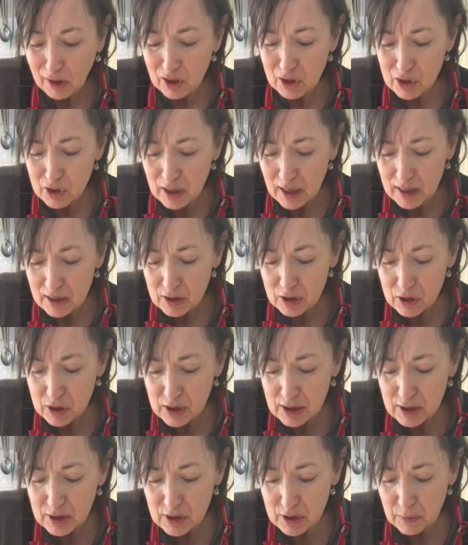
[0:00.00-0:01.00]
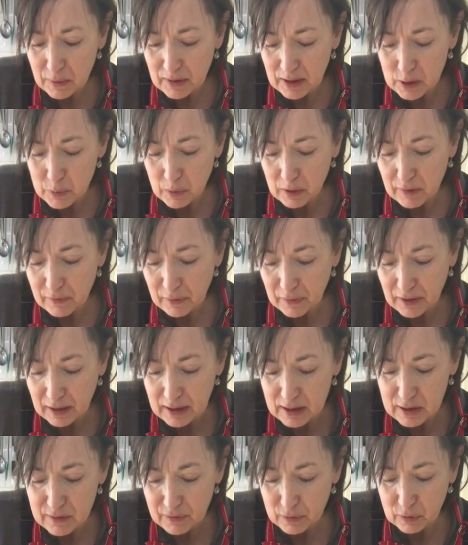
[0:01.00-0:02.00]
Yeah, she's doing these wonderful
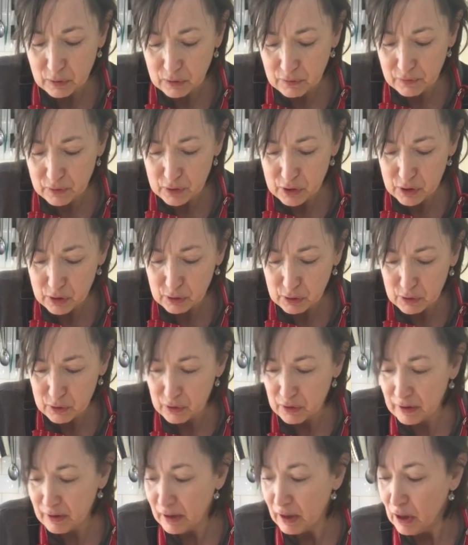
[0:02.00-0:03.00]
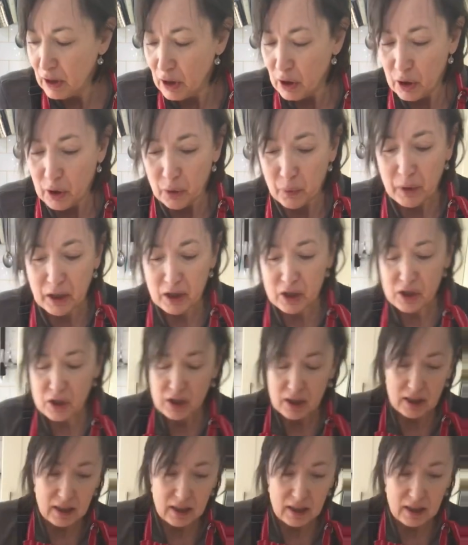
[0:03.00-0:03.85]
things for children, which